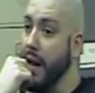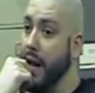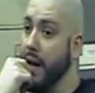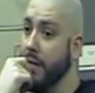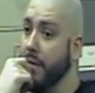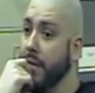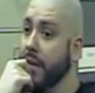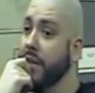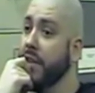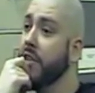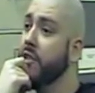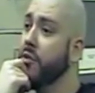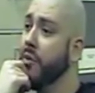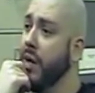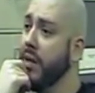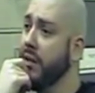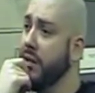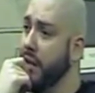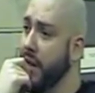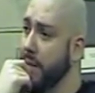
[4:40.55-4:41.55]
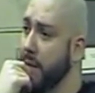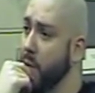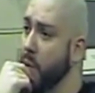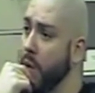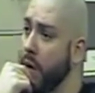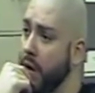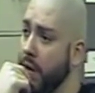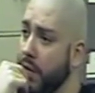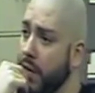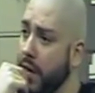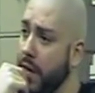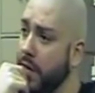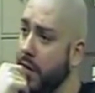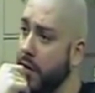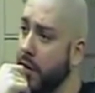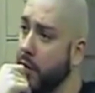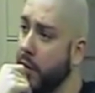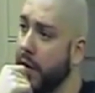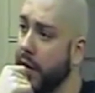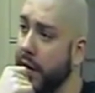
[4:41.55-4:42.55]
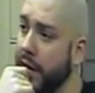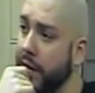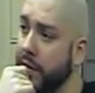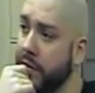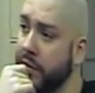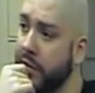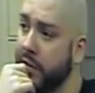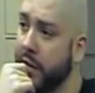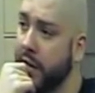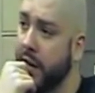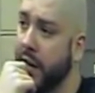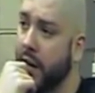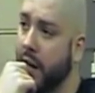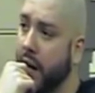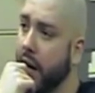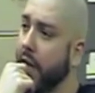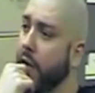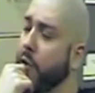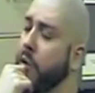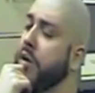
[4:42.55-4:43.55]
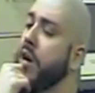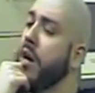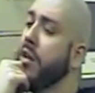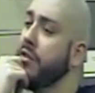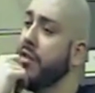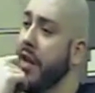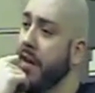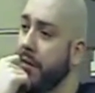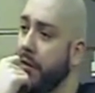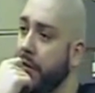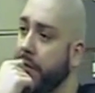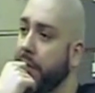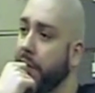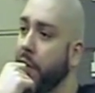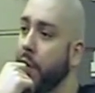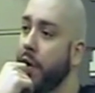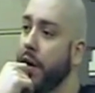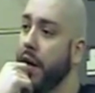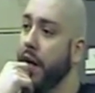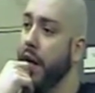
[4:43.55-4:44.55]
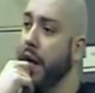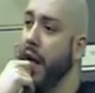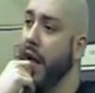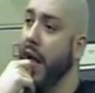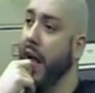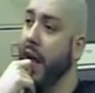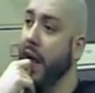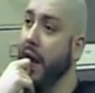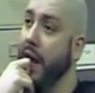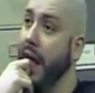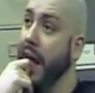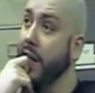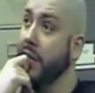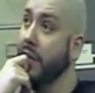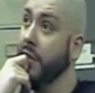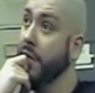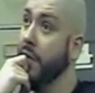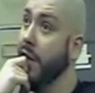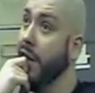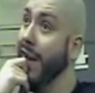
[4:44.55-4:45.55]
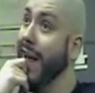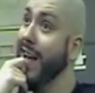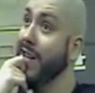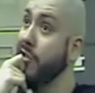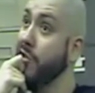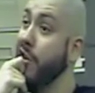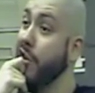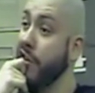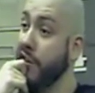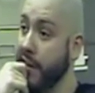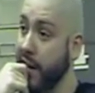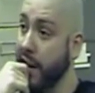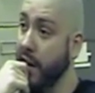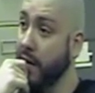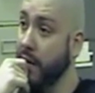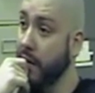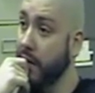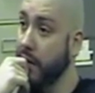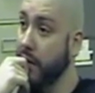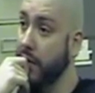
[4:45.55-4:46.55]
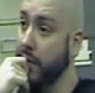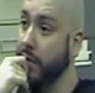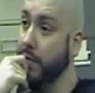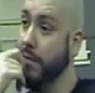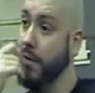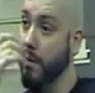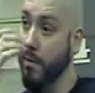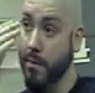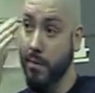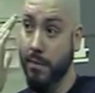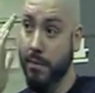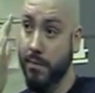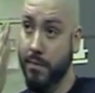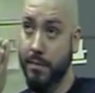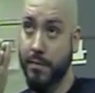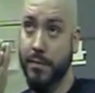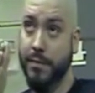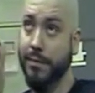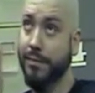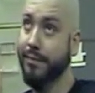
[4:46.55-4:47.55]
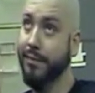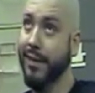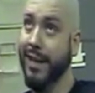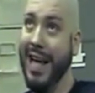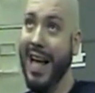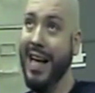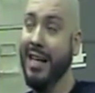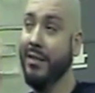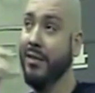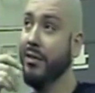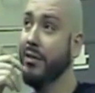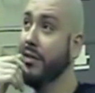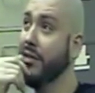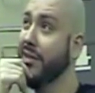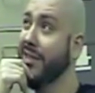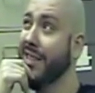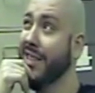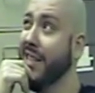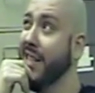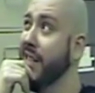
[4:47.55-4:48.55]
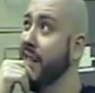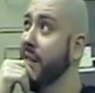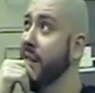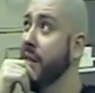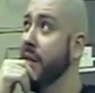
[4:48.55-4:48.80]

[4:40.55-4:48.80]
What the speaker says: At Vintage Wrestling, I've been working for them for 3 years. They were out of Sanford, Florida, and actually for the last year, from last